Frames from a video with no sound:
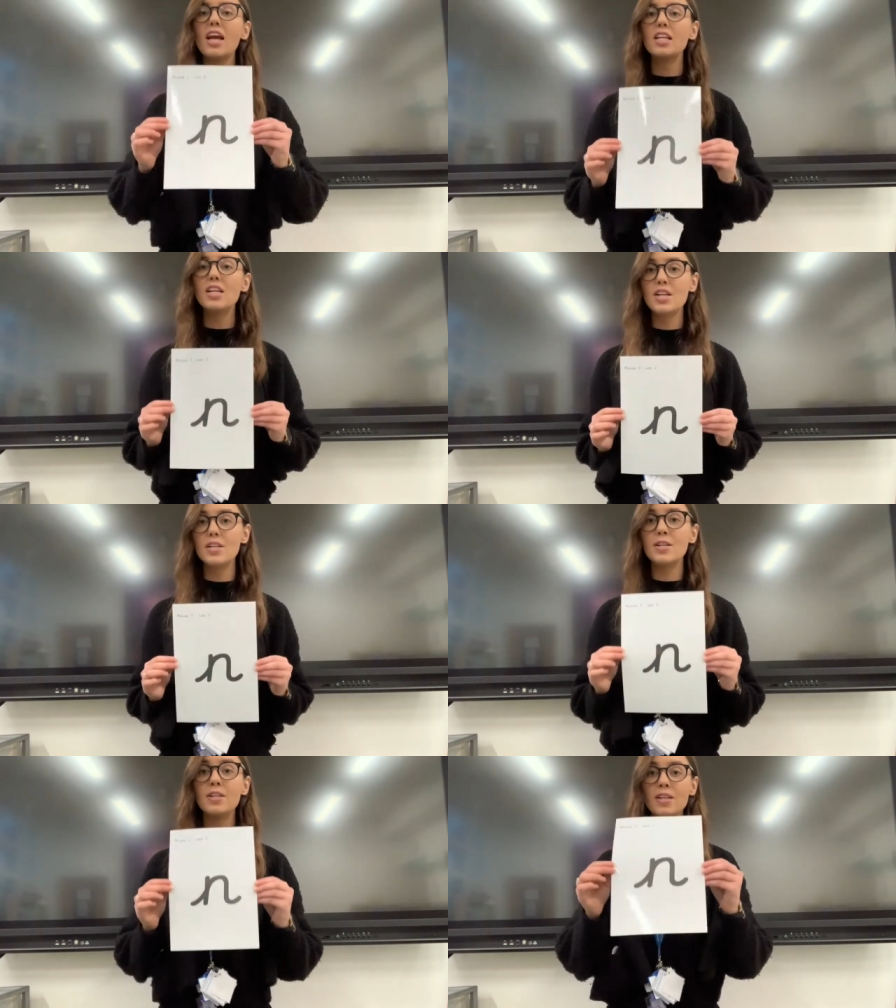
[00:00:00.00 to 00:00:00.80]

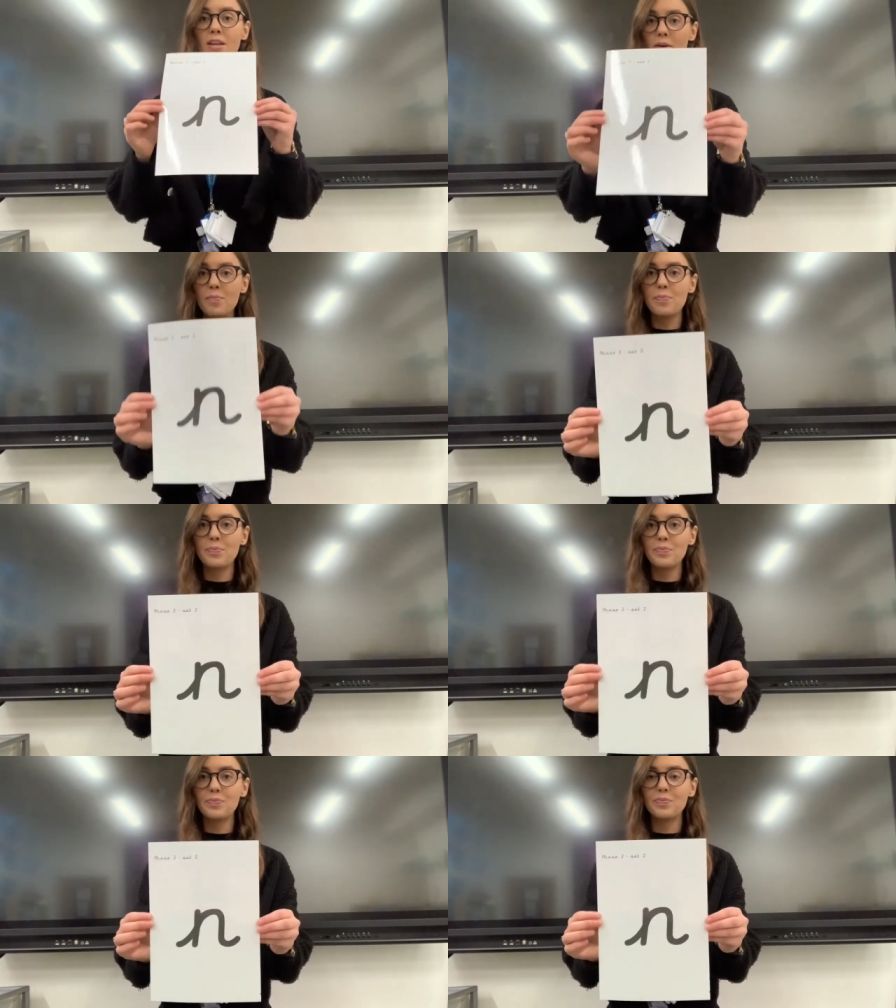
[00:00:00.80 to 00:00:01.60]
Mm.
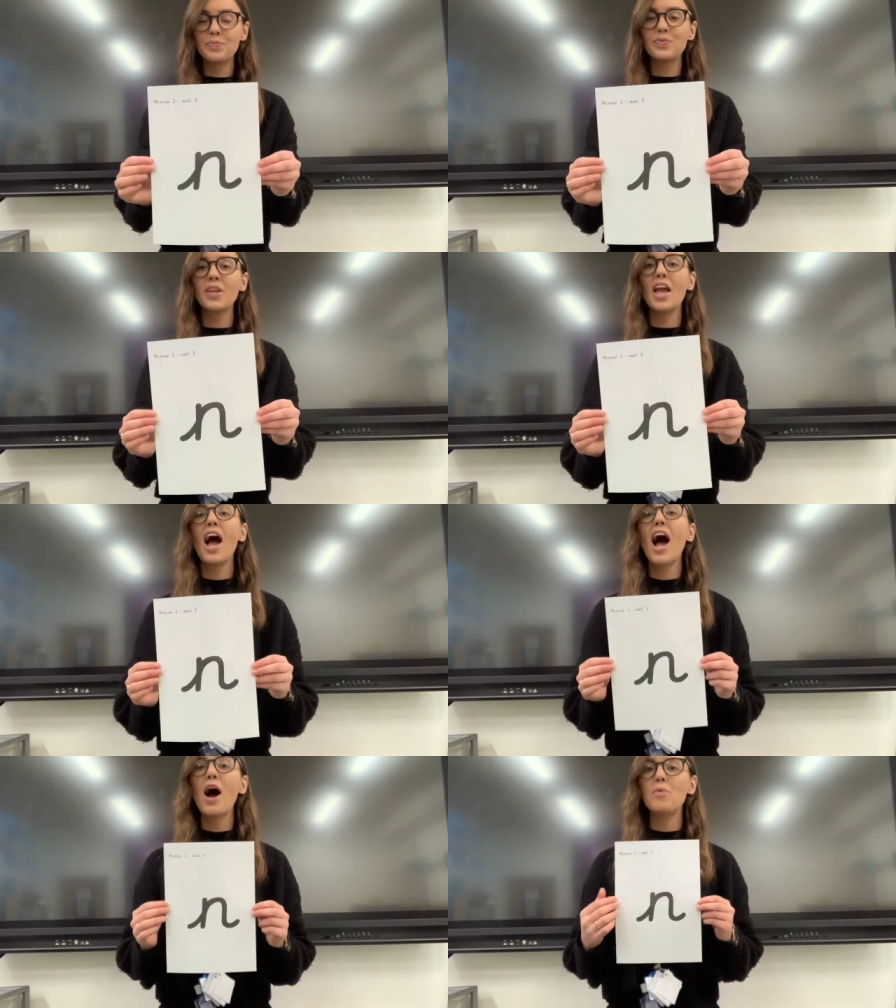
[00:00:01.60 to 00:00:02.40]

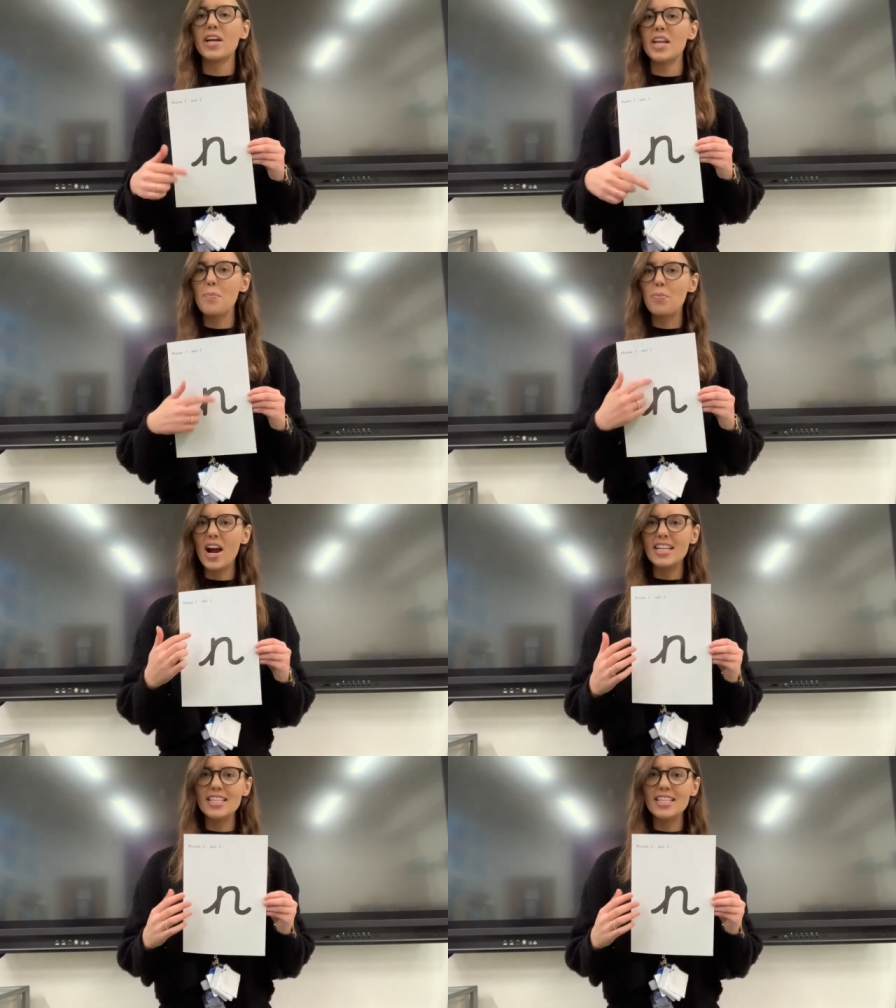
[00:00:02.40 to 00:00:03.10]
We're going to practice